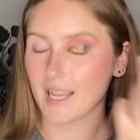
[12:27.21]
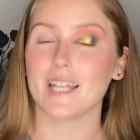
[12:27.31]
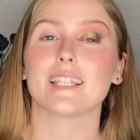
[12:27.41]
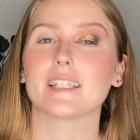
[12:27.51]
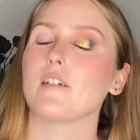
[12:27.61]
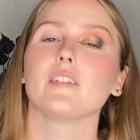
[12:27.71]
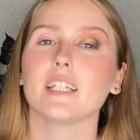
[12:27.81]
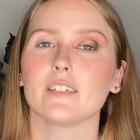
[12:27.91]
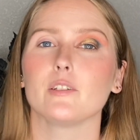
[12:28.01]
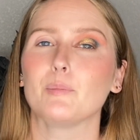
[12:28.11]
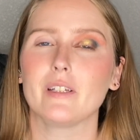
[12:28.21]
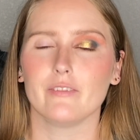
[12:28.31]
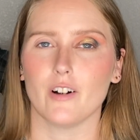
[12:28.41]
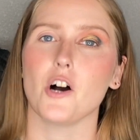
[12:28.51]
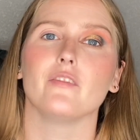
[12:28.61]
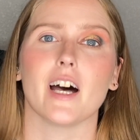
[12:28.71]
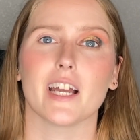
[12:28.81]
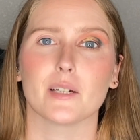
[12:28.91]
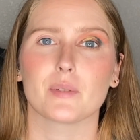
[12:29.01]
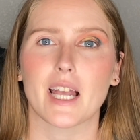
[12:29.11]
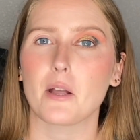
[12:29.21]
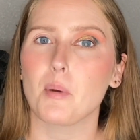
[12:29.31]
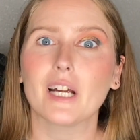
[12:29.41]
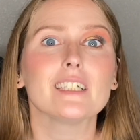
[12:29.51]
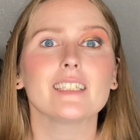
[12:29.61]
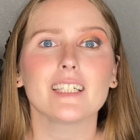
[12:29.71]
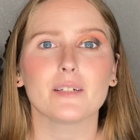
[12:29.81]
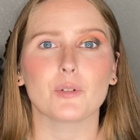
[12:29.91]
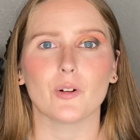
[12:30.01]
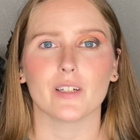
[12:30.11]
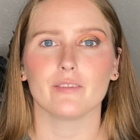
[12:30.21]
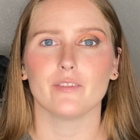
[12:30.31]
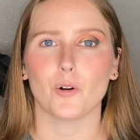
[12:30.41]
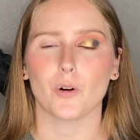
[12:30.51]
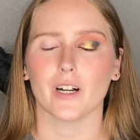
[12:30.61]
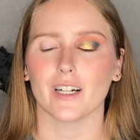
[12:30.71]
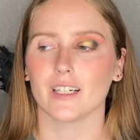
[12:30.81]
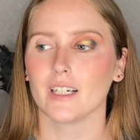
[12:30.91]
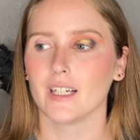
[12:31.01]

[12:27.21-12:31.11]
It's definitely giving me fall vibes. I apparently am going for